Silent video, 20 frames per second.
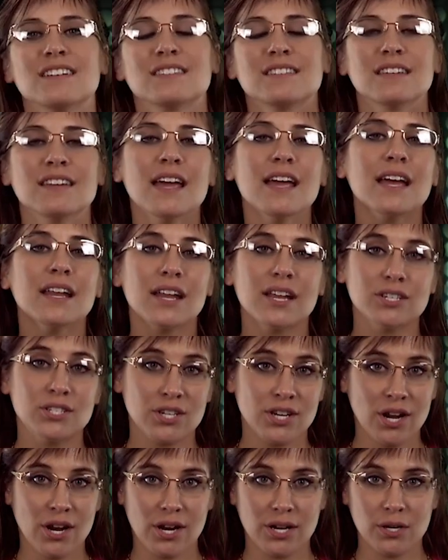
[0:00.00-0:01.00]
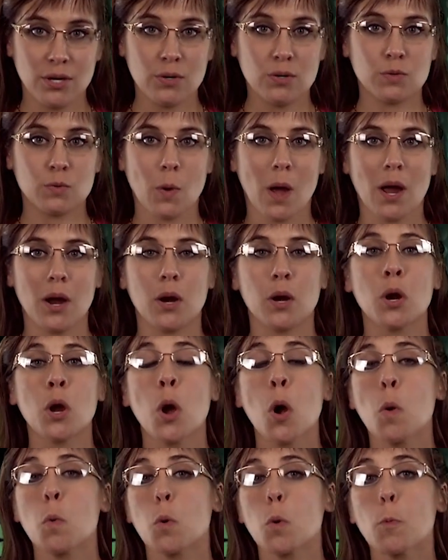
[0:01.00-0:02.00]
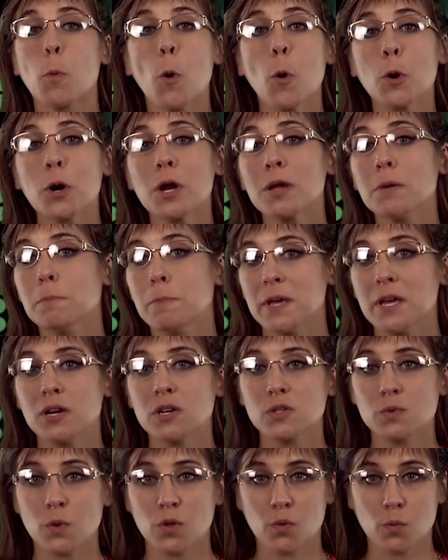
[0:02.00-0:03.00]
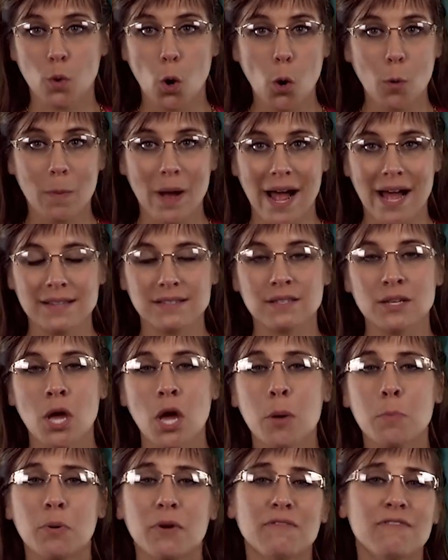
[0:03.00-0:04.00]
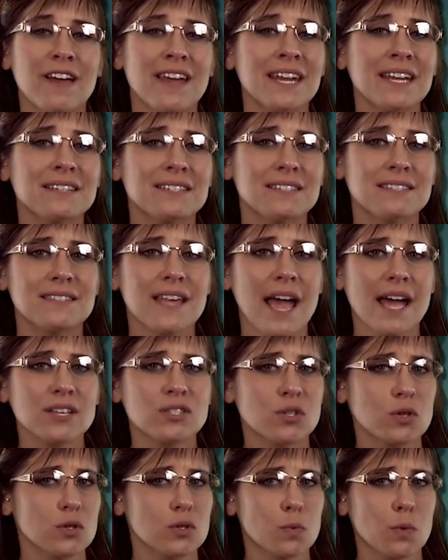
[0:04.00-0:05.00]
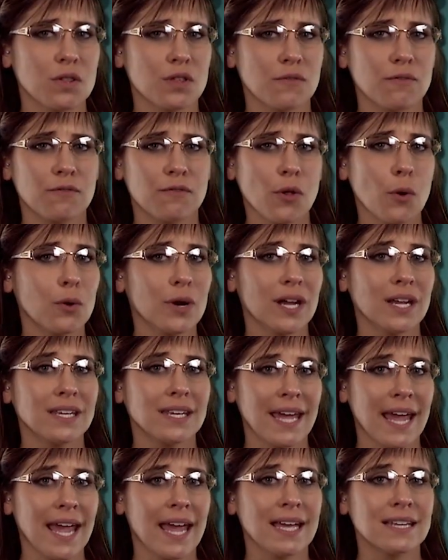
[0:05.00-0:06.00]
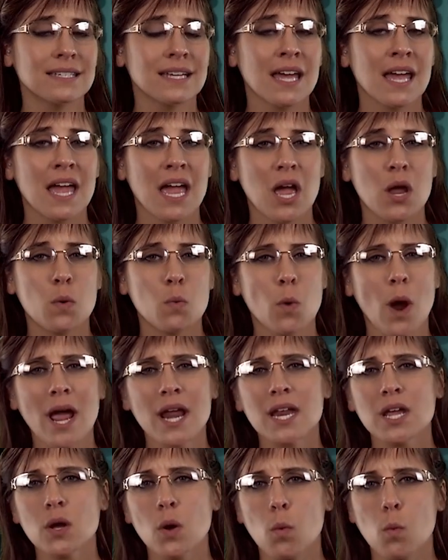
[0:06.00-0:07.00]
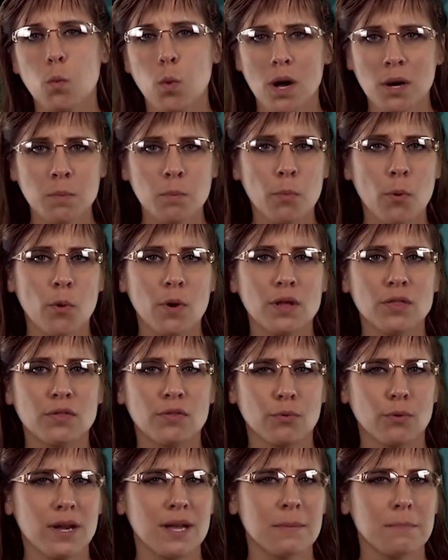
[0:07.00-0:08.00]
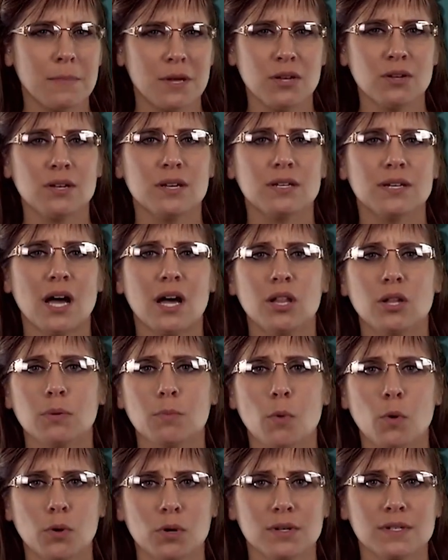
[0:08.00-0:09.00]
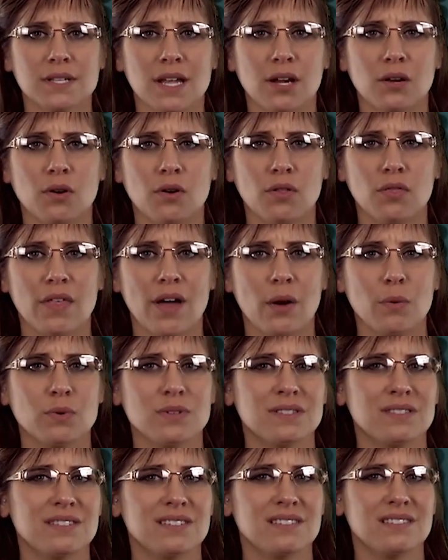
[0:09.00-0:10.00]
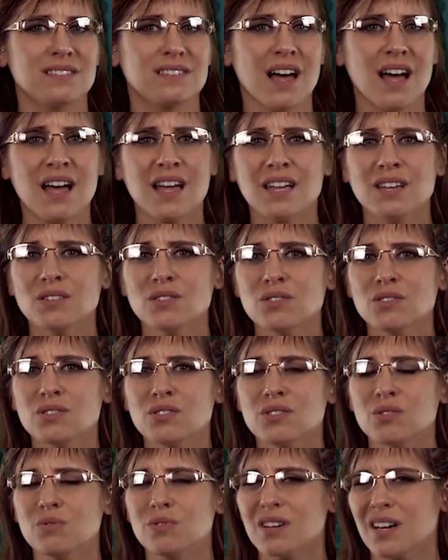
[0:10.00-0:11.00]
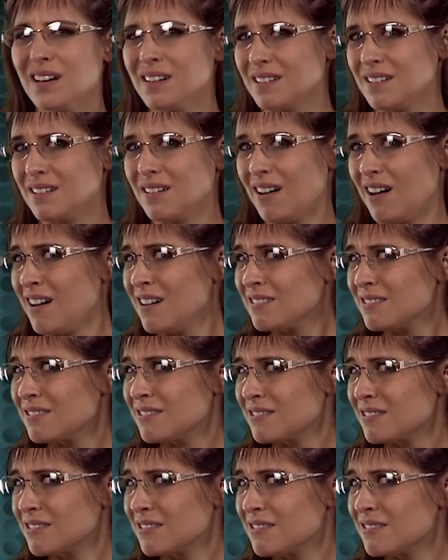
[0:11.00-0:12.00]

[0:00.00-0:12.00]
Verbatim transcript: Today on Engineering Newswire, we're pouring beers with robots, preventing disasters with a floating gate, and riding a $1.3 million motorcycle that was designed to cut costs?